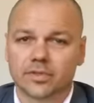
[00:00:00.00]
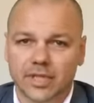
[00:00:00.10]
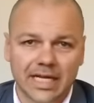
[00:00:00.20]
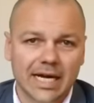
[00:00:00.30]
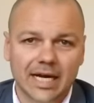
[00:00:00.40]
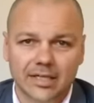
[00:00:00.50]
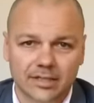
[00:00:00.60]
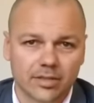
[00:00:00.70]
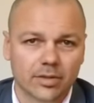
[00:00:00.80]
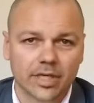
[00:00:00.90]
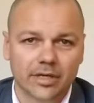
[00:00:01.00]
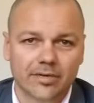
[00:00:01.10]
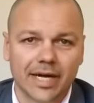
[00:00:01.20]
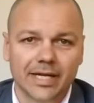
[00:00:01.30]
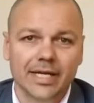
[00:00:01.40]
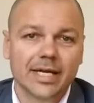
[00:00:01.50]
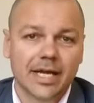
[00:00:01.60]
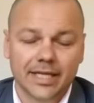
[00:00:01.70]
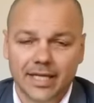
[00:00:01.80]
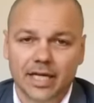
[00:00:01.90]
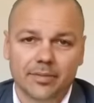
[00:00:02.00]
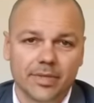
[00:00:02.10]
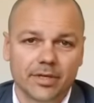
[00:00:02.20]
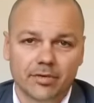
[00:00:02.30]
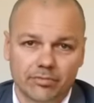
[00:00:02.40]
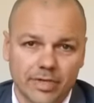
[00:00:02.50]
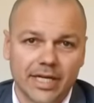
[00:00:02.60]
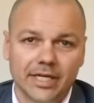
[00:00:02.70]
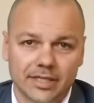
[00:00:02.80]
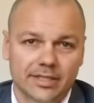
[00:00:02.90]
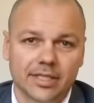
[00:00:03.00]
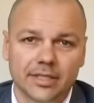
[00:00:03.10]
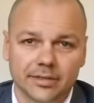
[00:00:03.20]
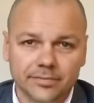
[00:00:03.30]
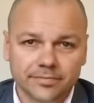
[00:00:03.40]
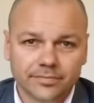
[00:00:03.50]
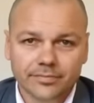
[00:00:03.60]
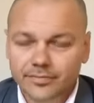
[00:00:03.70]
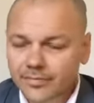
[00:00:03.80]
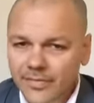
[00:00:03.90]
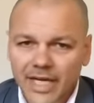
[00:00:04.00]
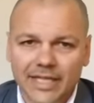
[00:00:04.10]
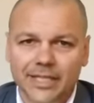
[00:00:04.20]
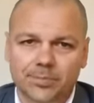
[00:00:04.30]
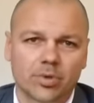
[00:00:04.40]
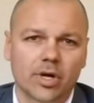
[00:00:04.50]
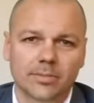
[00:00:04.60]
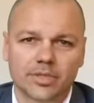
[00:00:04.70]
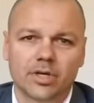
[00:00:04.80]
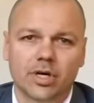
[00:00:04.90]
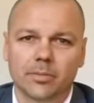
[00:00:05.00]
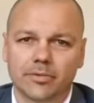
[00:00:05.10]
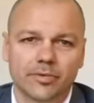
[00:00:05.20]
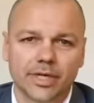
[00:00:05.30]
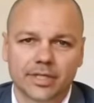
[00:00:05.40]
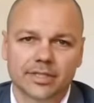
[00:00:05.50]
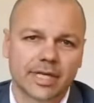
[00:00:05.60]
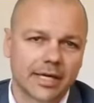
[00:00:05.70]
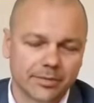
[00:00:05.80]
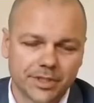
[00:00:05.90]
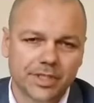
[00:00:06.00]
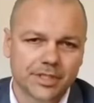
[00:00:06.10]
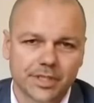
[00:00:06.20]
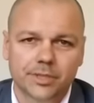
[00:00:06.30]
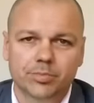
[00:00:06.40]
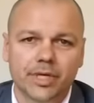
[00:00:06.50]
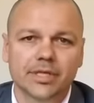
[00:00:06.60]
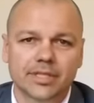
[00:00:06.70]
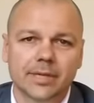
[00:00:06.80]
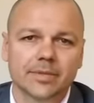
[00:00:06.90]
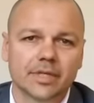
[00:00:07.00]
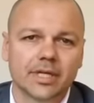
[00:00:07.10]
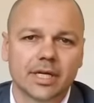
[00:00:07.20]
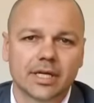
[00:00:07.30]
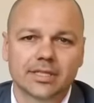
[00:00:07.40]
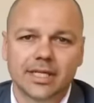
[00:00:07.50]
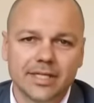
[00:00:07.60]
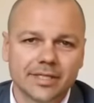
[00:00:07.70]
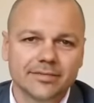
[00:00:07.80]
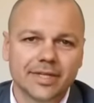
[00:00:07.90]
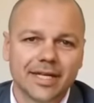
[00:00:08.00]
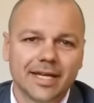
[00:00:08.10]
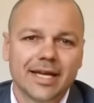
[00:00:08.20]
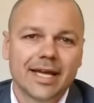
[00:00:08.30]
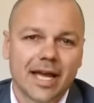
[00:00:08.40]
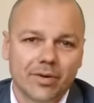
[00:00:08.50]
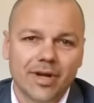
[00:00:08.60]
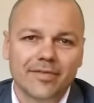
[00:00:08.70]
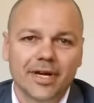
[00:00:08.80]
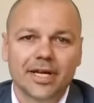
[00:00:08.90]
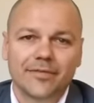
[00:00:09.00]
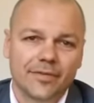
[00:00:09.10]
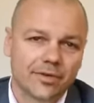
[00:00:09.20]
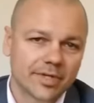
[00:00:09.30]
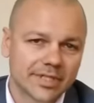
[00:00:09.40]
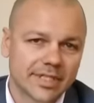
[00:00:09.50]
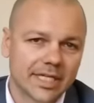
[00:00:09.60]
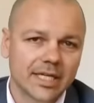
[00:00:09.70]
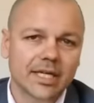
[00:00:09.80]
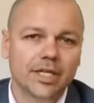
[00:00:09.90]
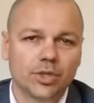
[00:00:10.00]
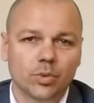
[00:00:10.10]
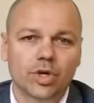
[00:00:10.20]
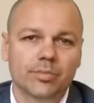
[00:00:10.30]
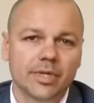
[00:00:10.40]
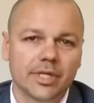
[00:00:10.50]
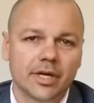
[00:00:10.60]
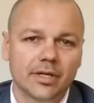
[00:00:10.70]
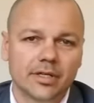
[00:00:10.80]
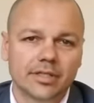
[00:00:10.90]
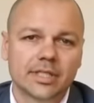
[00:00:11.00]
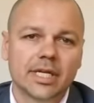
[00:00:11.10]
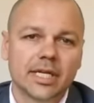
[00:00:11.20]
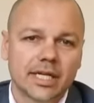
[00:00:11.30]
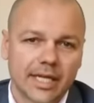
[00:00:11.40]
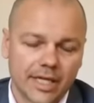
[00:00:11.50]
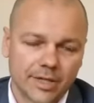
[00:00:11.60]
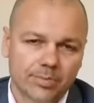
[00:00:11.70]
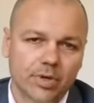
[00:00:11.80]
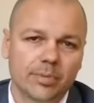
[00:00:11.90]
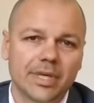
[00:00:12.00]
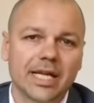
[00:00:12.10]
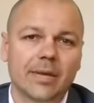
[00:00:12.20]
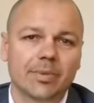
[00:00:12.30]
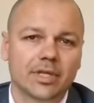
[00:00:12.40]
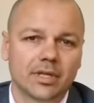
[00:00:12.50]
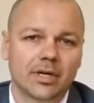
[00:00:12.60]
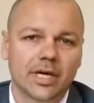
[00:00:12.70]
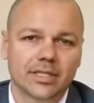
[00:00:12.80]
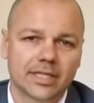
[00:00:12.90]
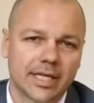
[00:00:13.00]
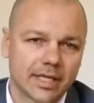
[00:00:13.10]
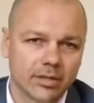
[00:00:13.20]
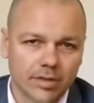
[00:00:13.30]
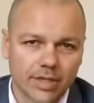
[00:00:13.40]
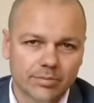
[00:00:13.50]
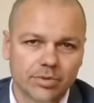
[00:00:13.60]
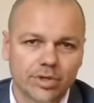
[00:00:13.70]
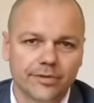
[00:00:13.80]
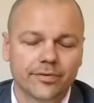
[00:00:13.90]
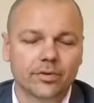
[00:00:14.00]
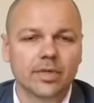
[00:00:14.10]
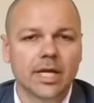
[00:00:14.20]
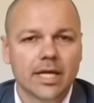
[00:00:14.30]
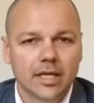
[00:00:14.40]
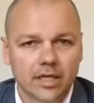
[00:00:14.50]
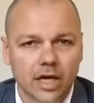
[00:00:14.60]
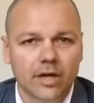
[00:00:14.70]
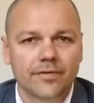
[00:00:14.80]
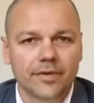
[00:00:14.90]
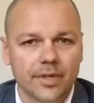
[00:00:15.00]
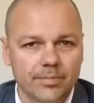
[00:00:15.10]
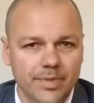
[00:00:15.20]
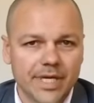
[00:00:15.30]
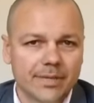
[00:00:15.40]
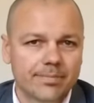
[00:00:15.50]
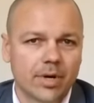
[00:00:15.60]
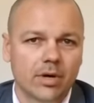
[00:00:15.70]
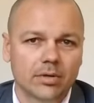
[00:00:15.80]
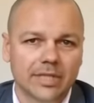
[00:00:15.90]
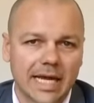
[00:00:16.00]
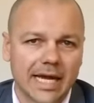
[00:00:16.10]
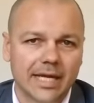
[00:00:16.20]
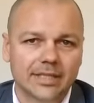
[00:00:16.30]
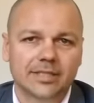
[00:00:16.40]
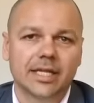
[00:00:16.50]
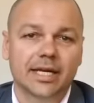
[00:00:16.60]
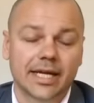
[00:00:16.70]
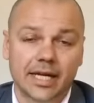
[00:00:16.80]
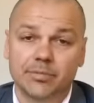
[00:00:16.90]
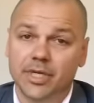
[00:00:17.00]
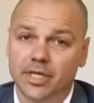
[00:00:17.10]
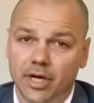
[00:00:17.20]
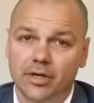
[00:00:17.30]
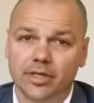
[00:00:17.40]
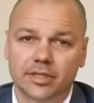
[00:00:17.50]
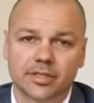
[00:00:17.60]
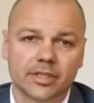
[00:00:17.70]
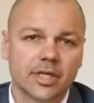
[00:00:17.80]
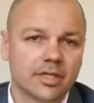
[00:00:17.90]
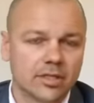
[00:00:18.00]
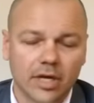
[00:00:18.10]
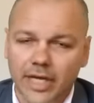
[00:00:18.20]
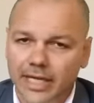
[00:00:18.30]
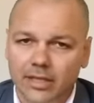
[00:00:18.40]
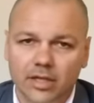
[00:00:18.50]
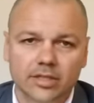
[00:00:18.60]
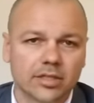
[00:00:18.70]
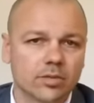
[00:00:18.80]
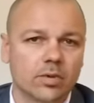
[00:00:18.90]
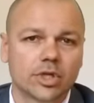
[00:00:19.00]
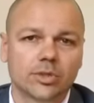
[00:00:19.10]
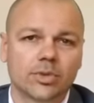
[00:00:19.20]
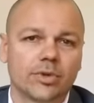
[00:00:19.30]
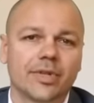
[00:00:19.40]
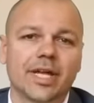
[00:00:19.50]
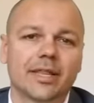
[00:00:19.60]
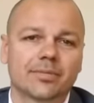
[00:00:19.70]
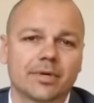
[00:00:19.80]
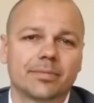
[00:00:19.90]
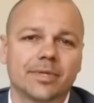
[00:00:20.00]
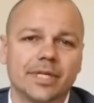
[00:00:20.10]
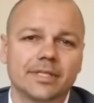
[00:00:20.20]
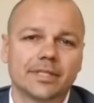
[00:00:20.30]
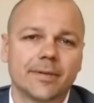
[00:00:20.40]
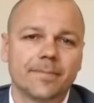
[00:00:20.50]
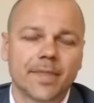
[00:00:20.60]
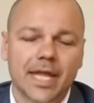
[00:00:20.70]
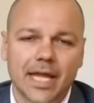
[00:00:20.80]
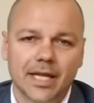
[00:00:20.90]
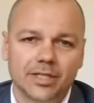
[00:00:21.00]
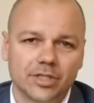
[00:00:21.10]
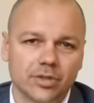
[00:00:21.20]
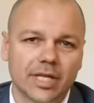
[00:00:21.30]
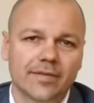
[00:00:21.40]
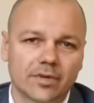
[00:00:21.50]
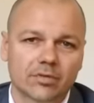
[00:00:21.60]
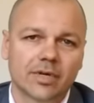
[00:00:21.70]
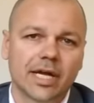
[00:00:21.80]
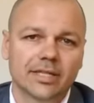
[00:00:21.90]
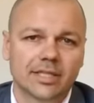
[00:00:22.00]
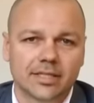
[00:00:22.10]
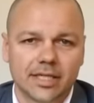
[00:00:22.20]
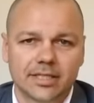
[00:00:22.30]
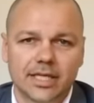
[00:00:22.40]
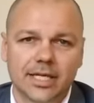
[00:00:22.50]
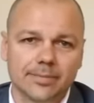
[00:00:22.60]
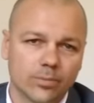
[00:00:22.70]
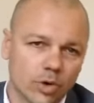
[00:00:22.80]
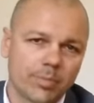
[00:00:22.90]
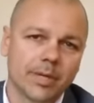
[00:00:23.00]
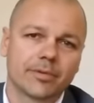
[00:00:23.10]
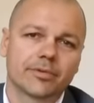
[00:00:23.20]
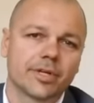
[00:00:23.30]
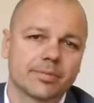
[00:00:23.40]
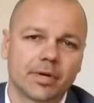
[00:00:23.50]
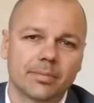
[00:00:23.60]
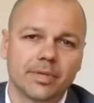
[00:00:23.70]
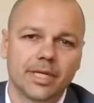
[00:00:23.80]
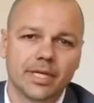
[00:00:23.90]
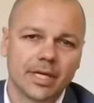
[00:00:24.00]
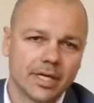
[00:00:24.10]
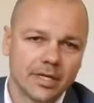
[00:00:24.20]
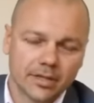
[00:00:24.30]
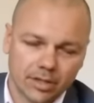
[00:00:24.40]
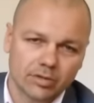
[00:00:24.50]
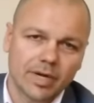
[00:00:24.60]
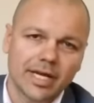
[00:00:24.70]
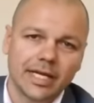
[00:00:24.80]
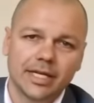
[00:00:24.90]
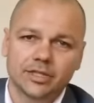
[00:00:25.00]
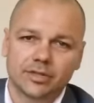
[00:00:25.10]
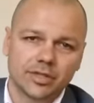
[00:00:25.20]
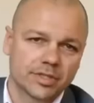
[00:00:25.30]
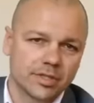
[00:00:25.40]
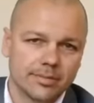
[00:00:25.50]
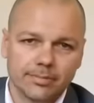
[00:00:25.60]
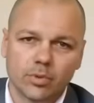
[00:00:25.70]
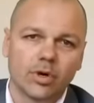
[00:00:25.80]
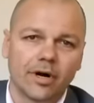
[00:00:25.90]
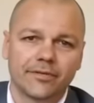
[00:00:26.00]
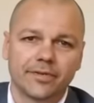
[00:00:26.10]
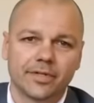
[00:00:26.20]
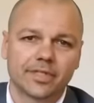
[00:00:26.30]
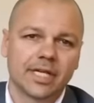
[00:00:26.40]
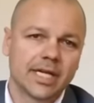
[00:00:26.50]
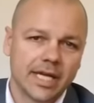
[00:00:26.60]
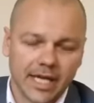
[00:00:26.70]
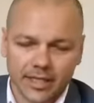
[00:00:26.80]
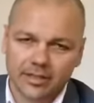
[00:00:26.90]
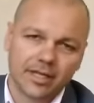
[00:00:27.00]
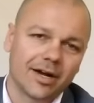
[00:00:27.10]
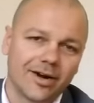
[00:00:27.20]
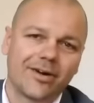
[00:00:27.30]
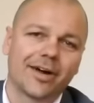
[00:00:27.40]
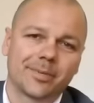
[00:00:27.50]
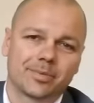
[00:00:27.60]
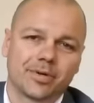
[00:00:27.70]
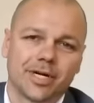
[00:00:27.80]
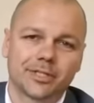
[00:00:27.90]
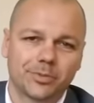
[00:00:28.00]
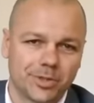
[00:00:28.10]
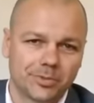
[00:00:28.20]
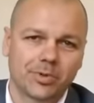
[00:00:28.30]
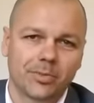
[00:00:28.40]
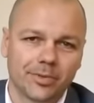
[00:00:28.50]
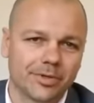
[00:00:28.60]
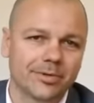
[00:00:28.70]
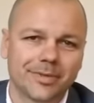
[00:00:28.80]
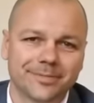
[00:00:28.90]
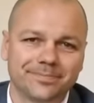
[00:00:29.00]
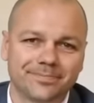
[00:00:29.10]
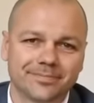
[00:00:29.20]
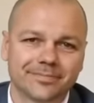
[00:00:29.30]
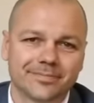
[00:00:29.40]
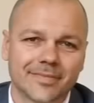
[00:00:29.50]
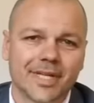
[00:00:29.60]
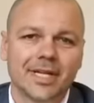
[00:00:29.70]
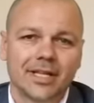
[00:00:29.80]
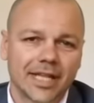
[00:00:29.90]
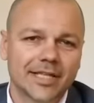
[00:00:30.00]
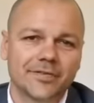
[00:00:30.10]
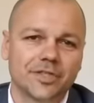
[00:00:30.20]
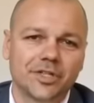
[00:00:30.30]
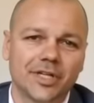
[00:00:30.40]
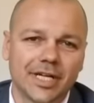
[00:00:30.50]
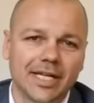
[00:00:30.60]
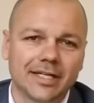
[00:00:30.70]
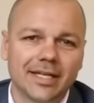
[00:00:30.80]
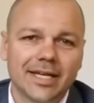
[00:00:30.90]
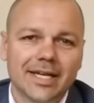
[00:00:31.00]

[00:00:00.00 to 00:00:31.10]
The gardens are looking great and they're going to be ready to sell. And it's prime time of real estate, which is the spring summer season. However, if you're a seller and you want to be noticed, get your property up in lights, get it looking beautiful, go for the big bold ads that are going to be noticed. Don't get lost in the wash with all the other properties and you will have a greater success of getting more people through your property, the greater interest, more offers and a higher price, which is what we all want. Thanks for tuning in.